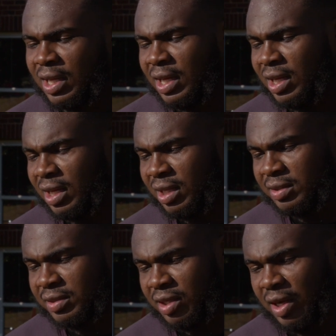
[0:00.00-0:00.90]

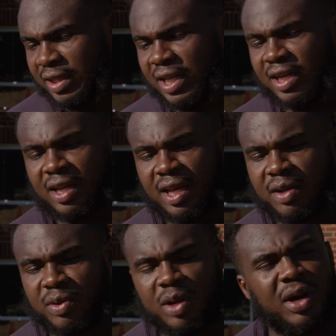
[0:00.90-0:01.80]
you know, at the end of the day,
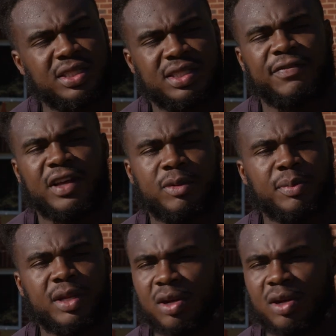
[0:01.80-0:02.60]
when they watch the film of me,